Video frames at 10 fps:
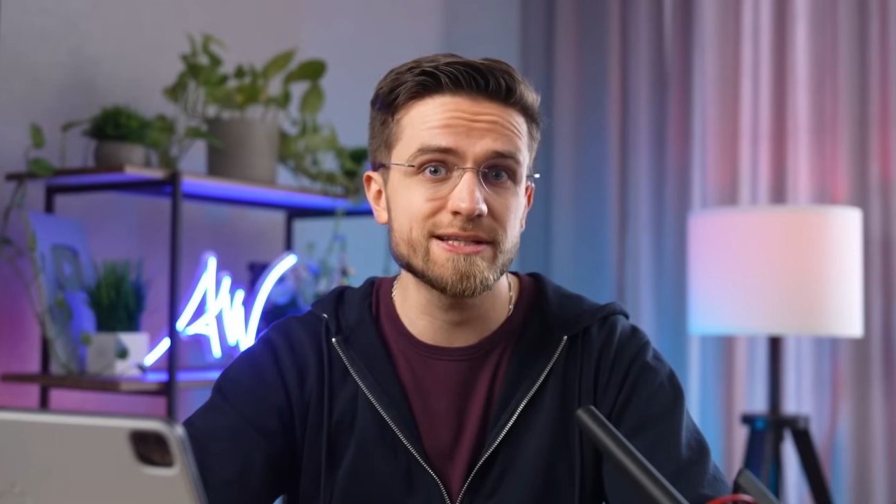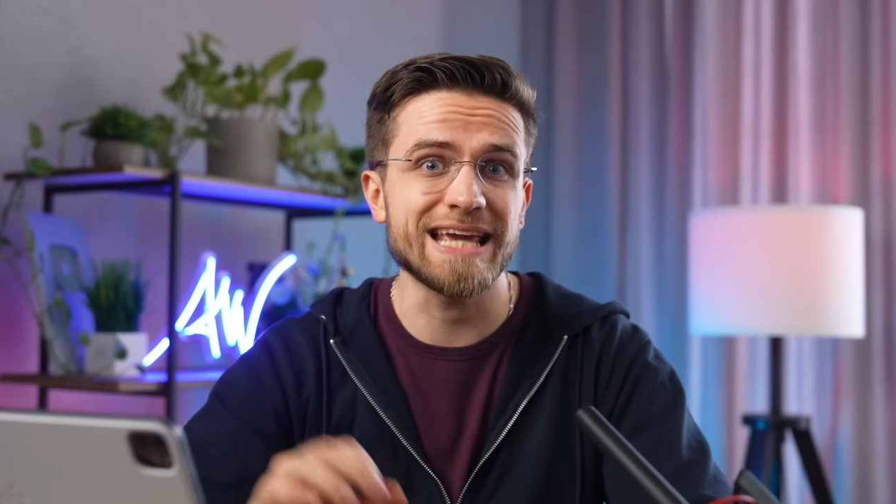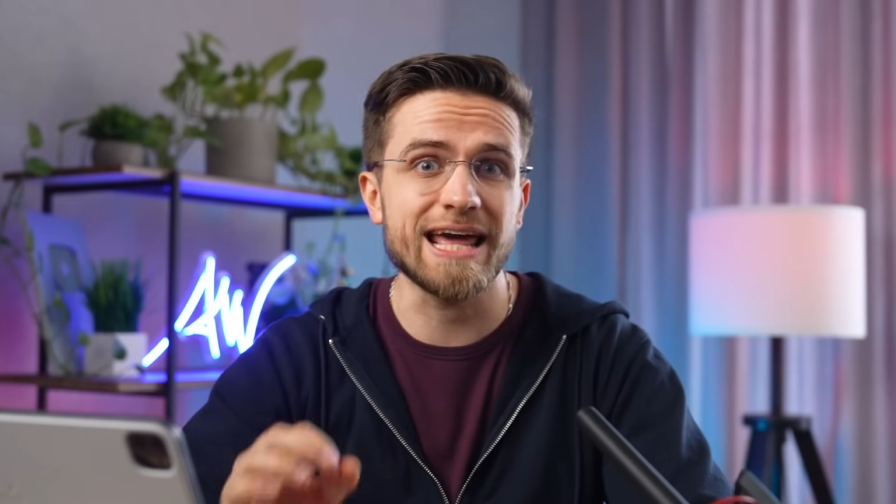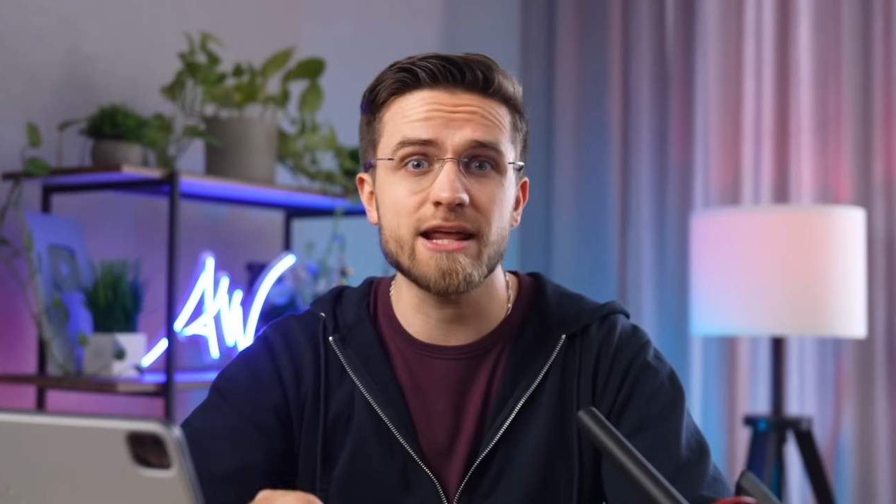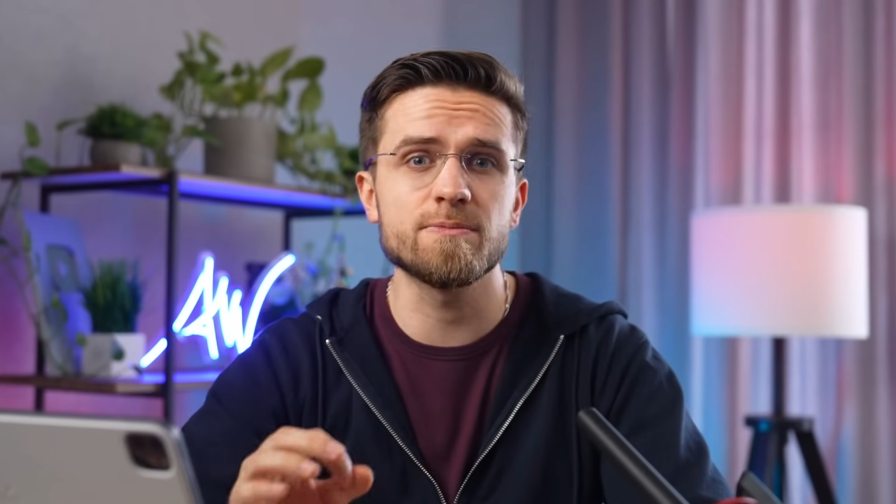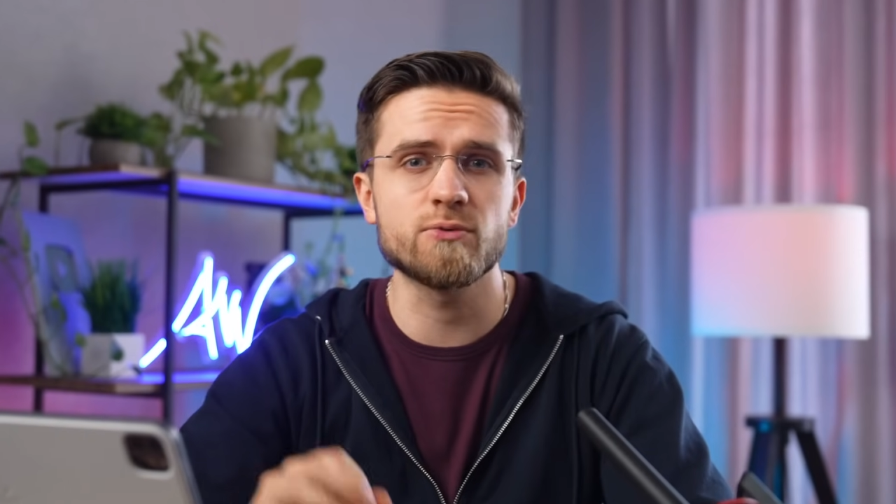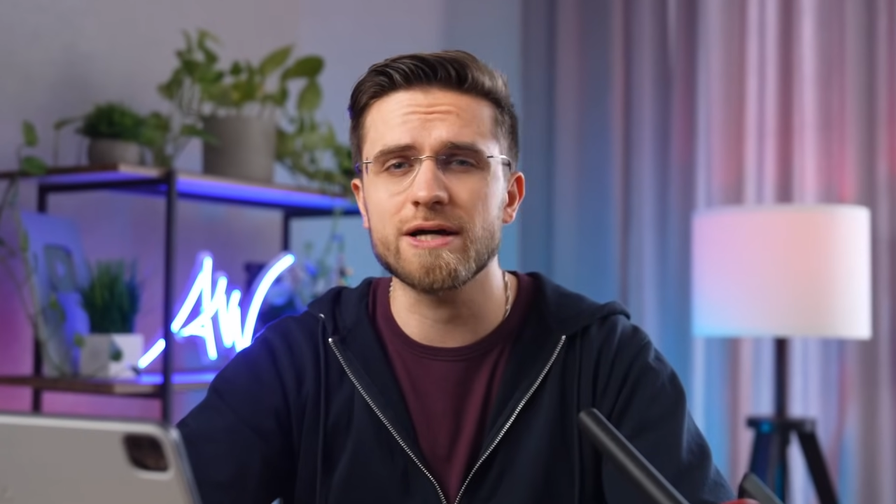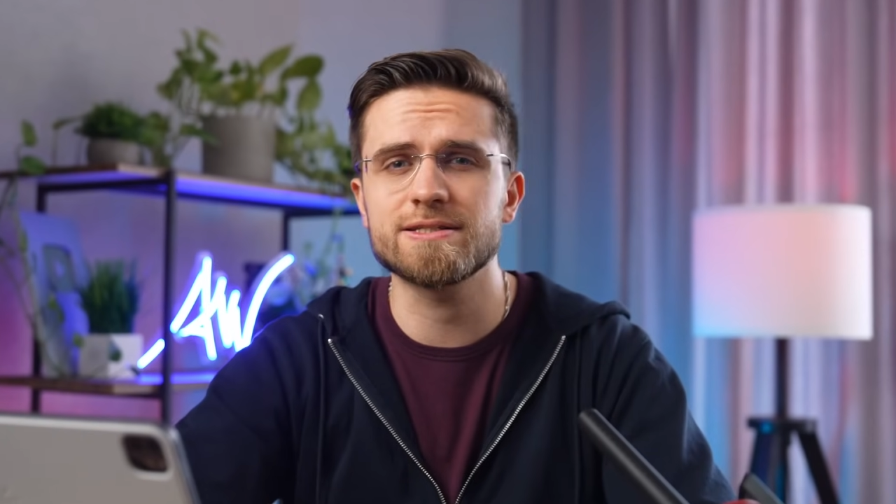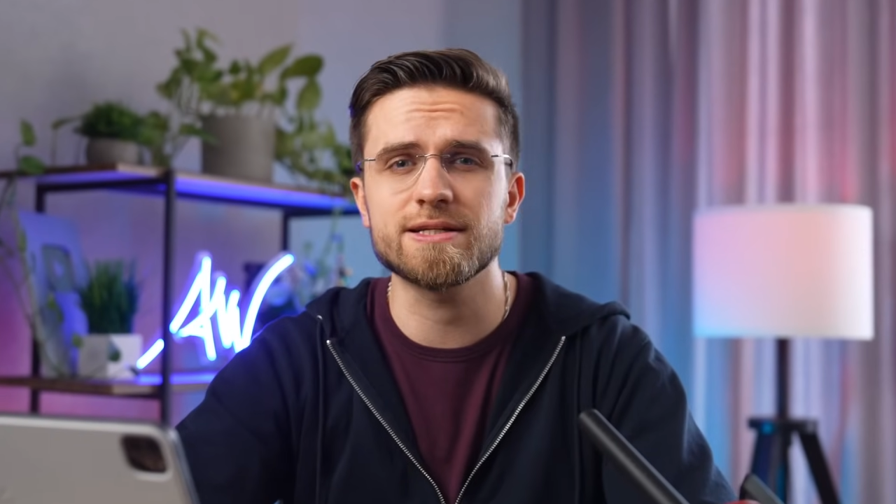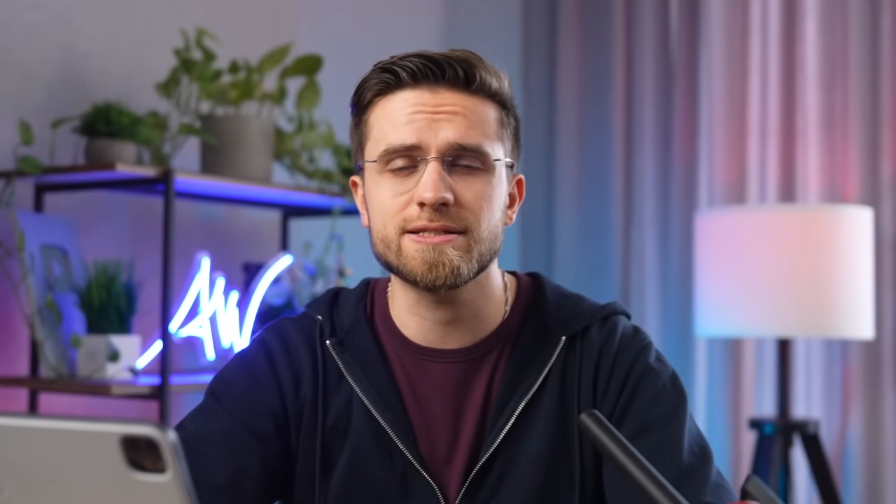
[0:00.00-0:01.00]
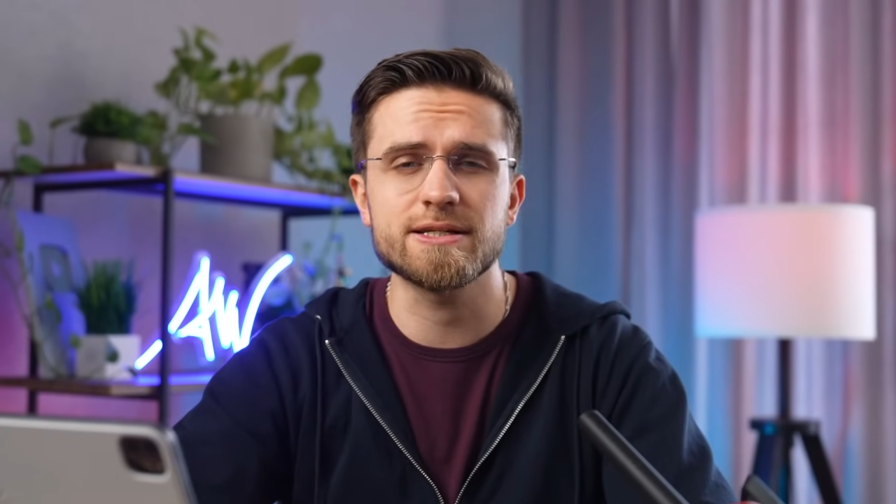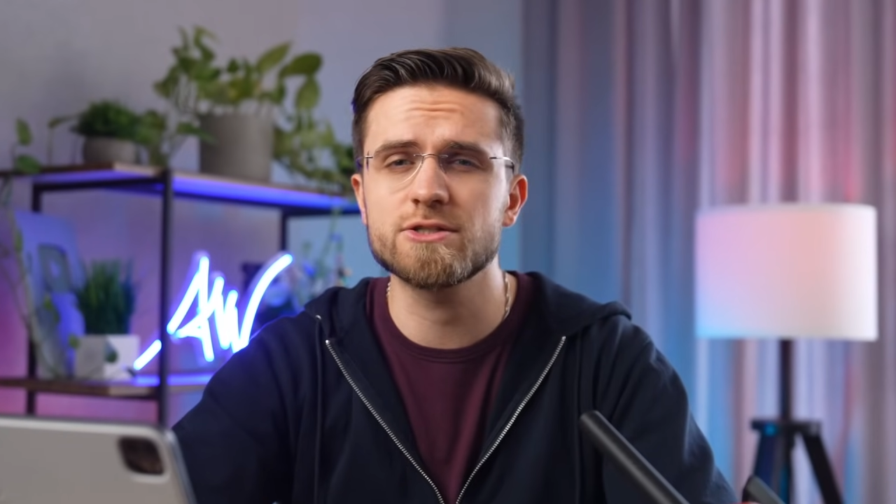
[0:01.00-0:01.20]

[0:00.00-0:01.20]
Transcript: The editing process is